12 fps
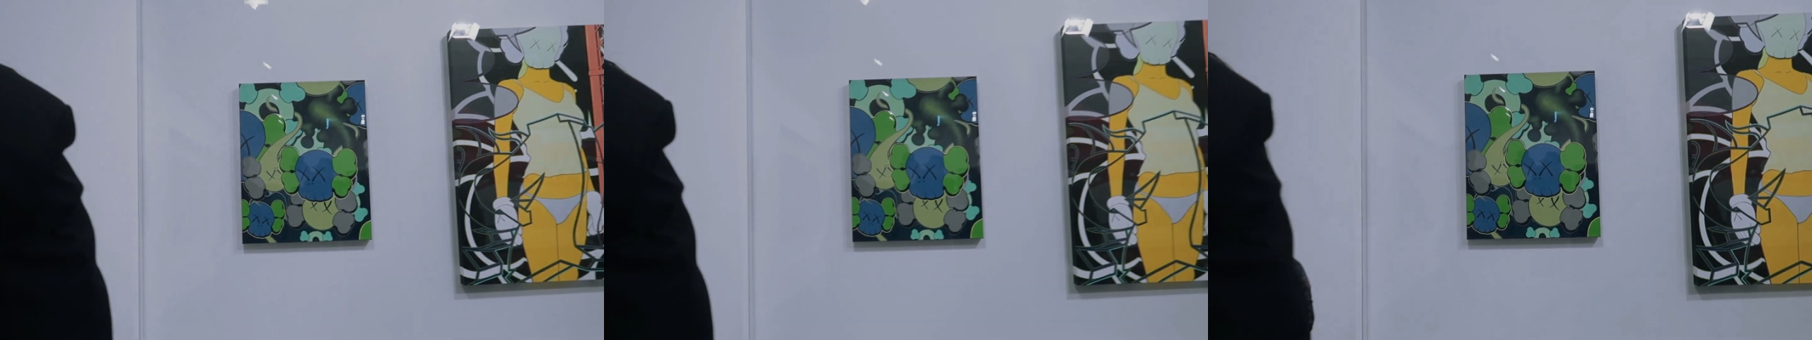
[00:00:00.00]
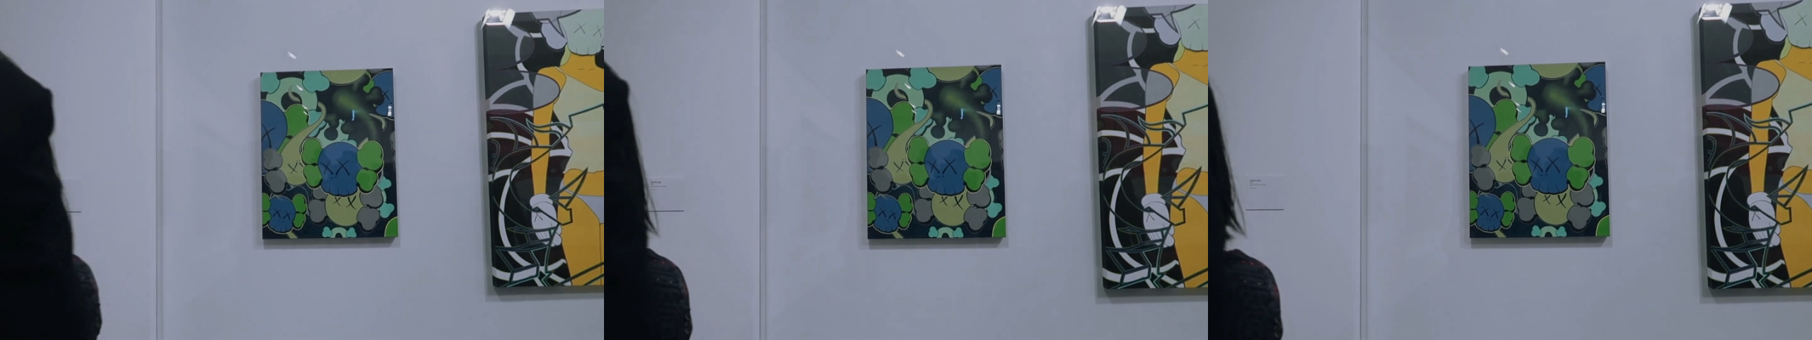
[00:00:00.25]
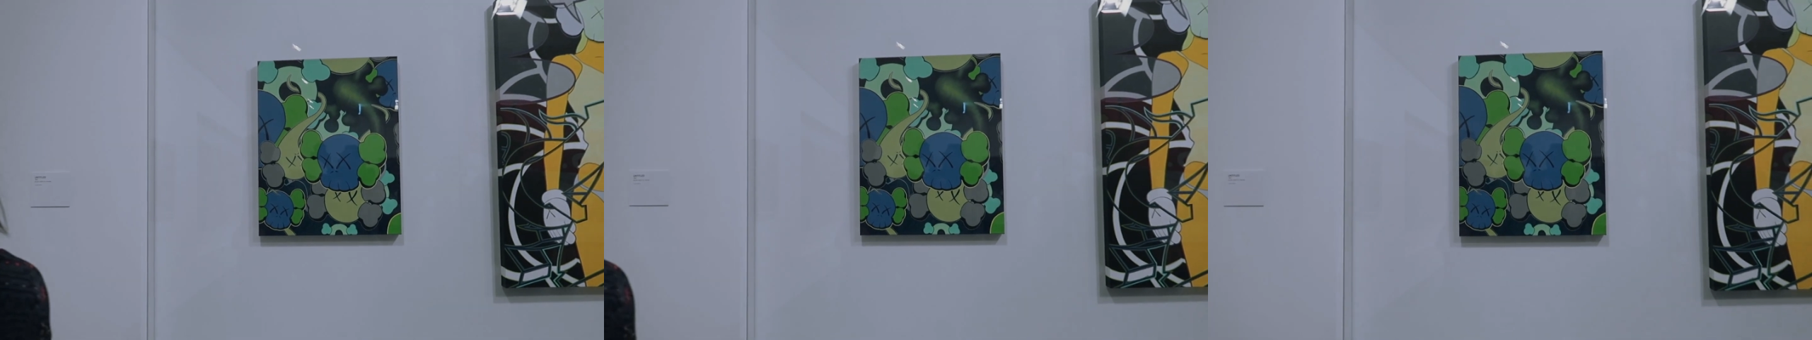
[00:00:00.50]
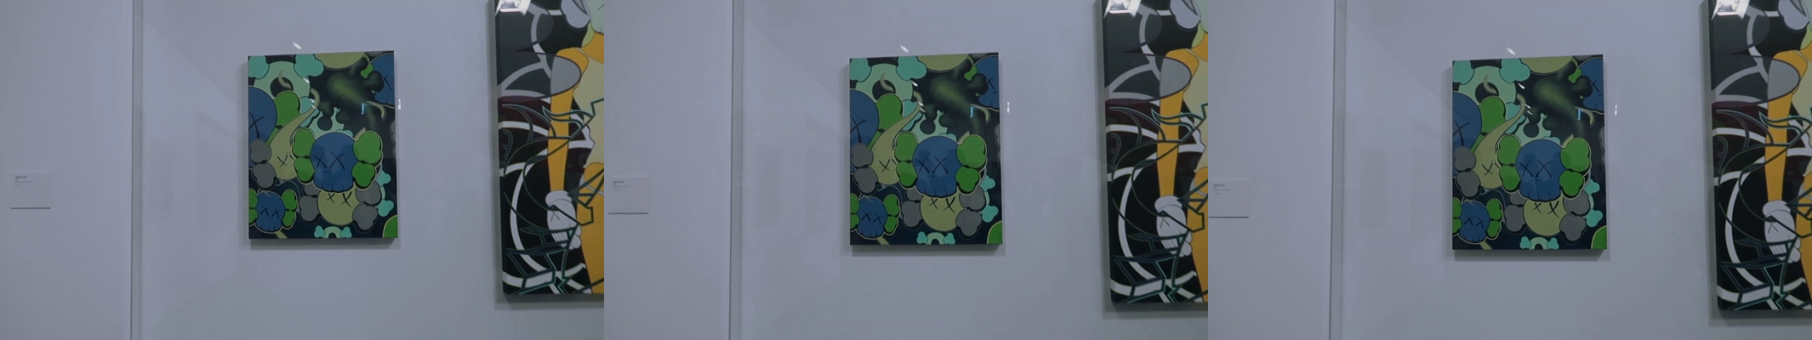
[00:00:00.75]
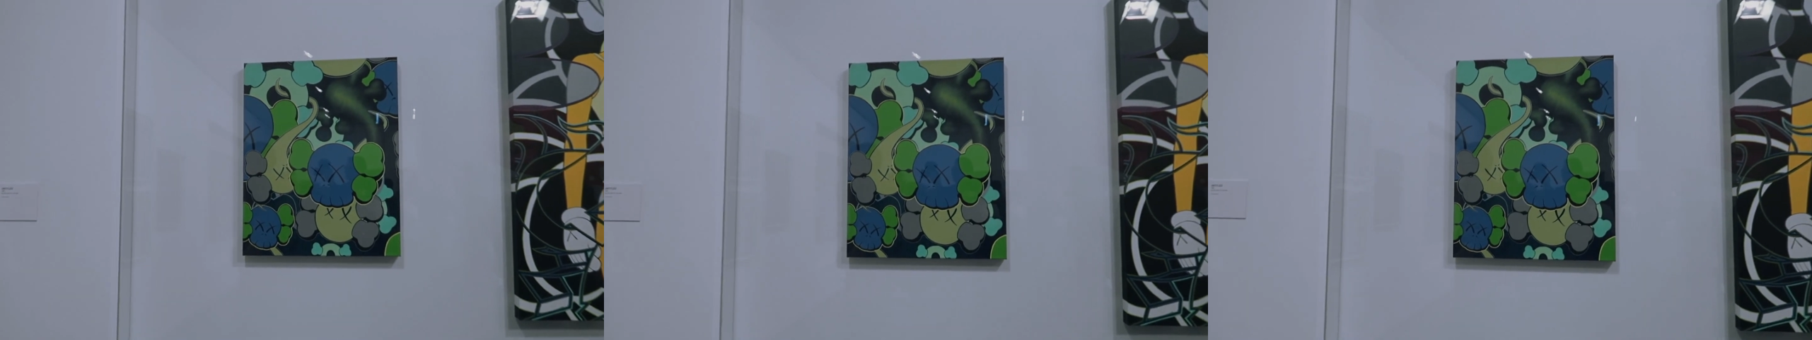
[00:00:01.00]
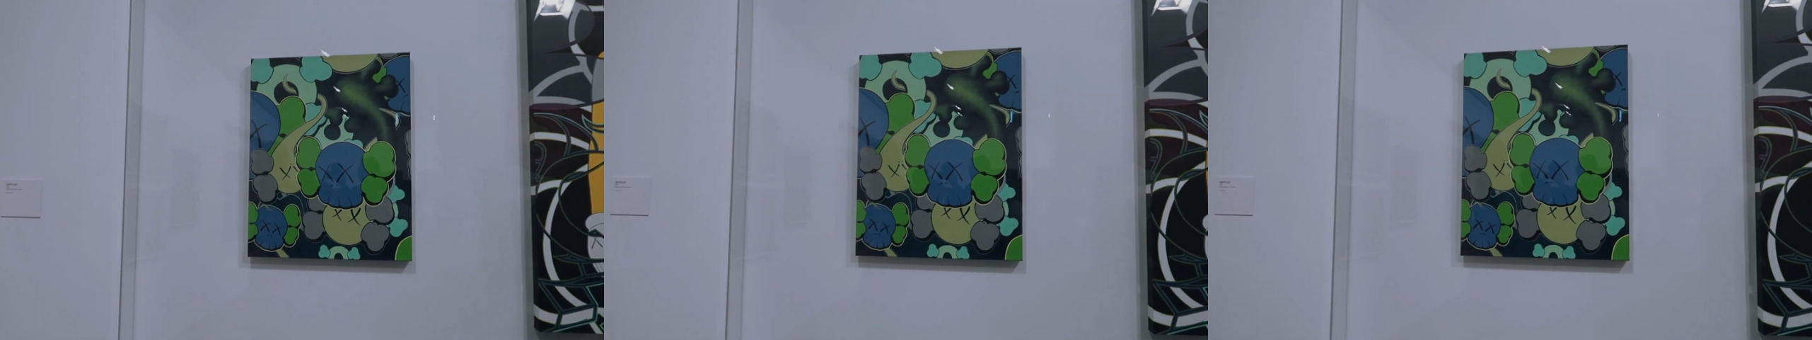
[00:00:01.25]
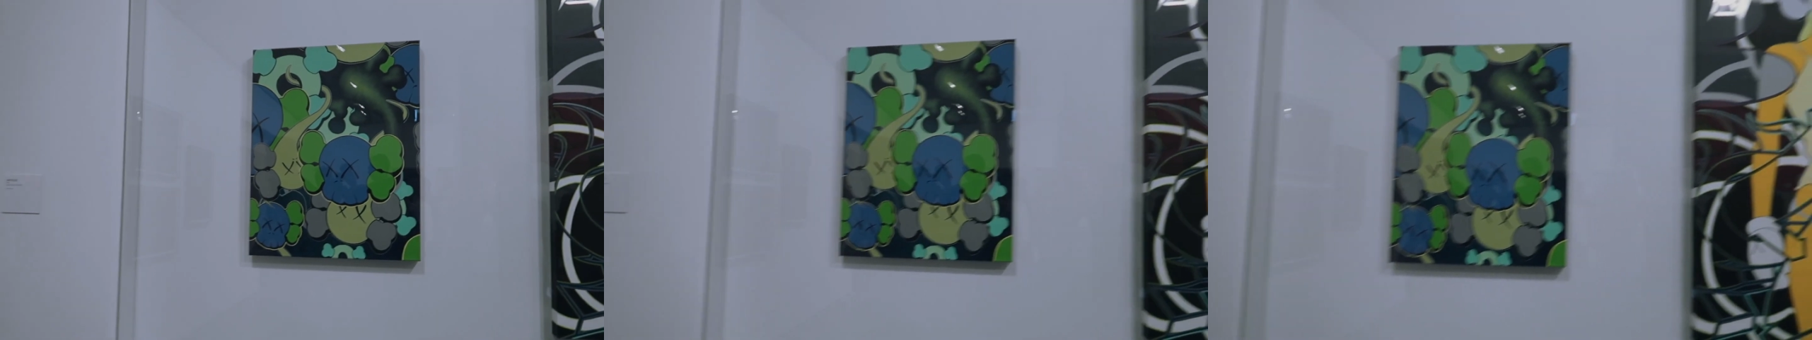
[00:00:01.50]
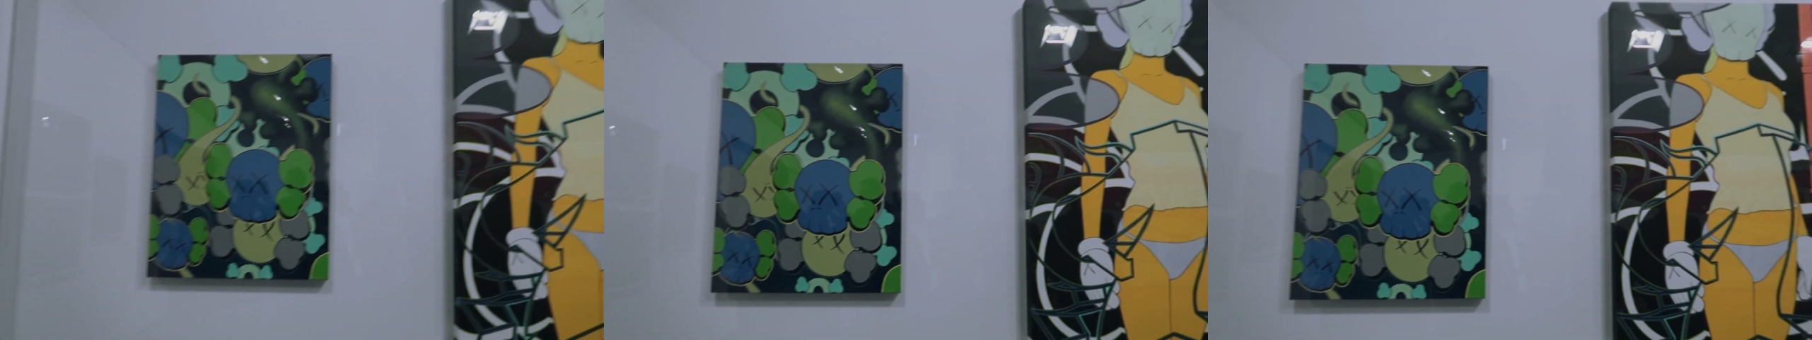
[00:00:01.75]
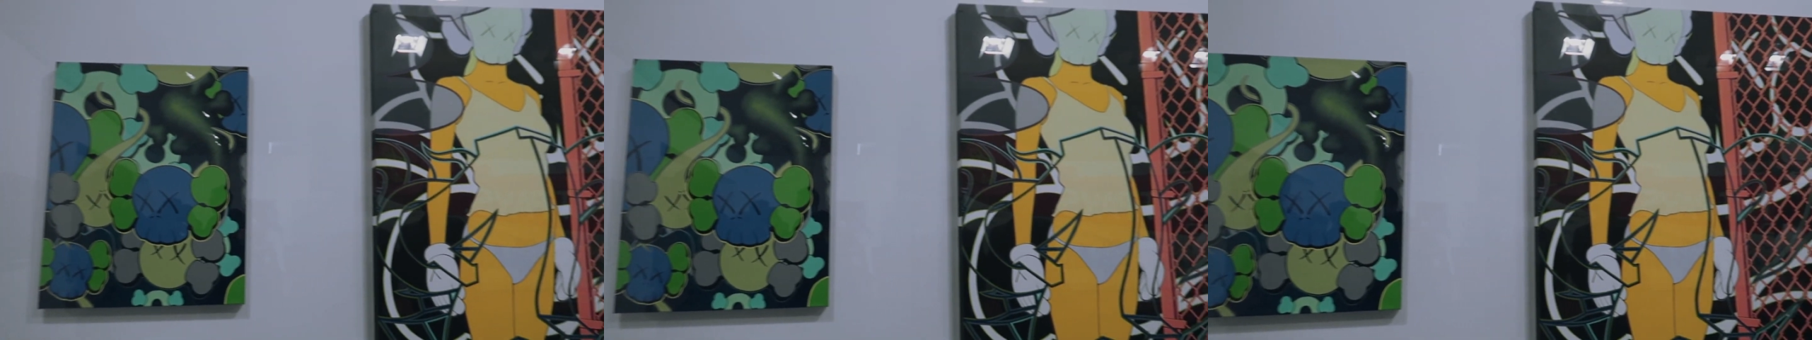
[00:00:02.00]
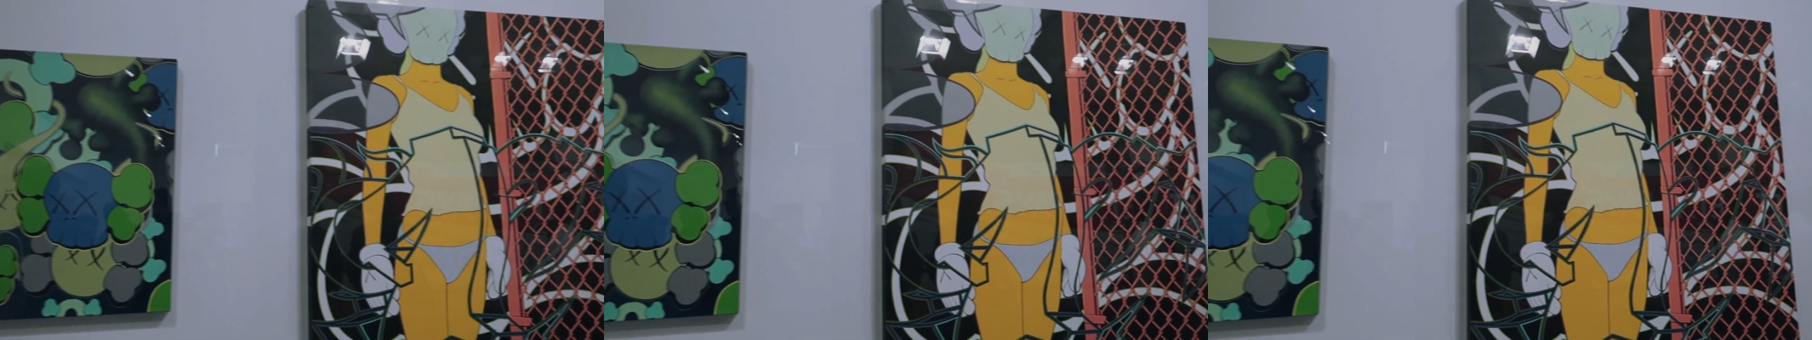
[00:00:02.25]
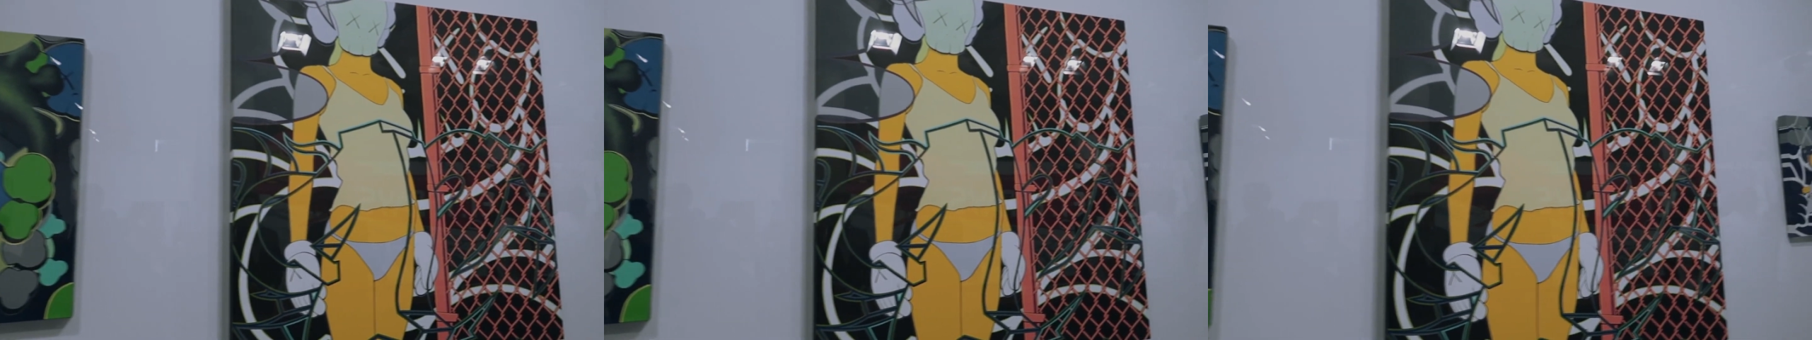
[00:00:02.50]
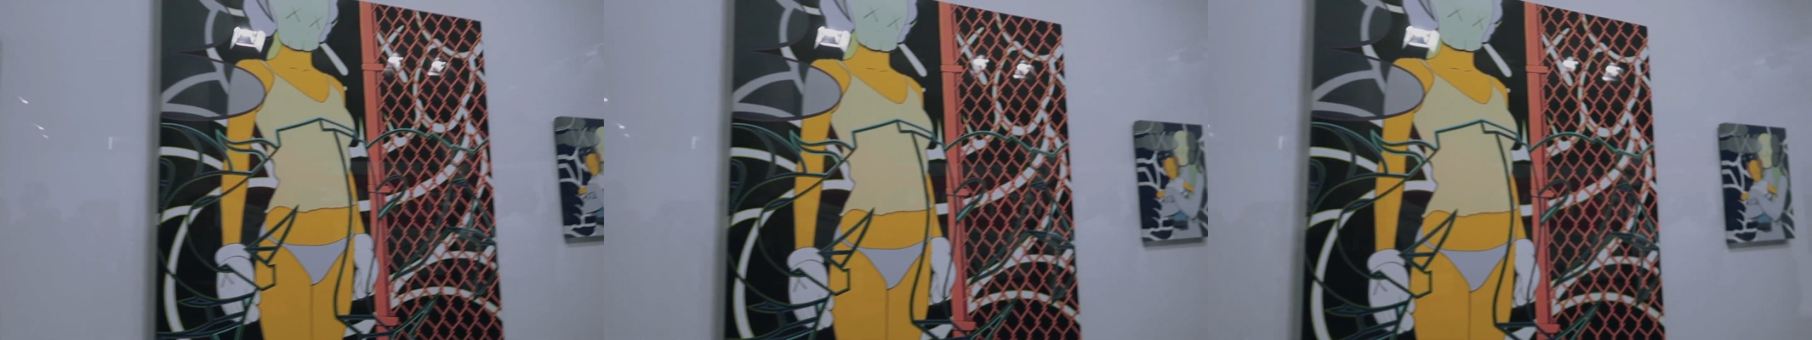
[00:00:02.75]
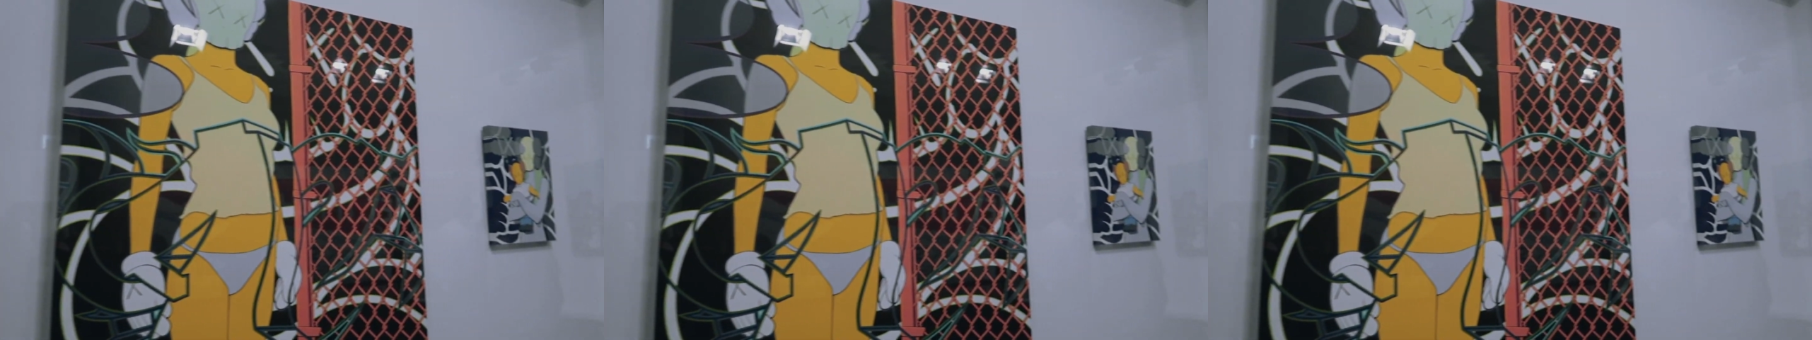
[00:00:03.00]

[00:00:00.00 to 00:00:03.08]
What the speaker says: Nobody's mouth can be seen.